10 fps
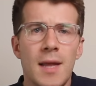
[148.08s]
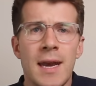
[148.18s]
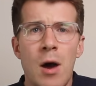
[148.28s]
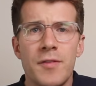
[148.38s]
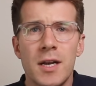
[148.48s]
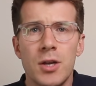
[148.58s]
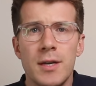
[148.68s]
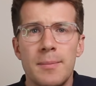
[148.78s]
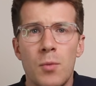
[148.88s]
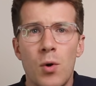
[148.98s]
Now, I've
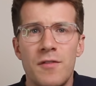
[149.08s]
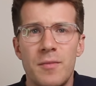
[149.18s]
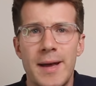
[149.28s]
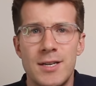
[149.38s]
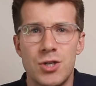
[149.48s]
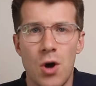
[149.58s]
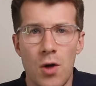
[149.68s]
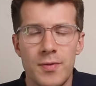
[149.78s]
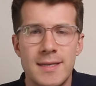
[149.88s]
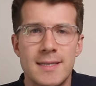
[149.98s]
included more information
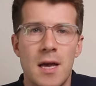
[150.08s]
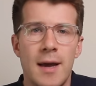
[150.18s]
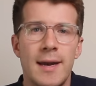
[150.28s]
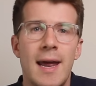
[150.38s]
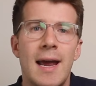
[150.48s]
on this sign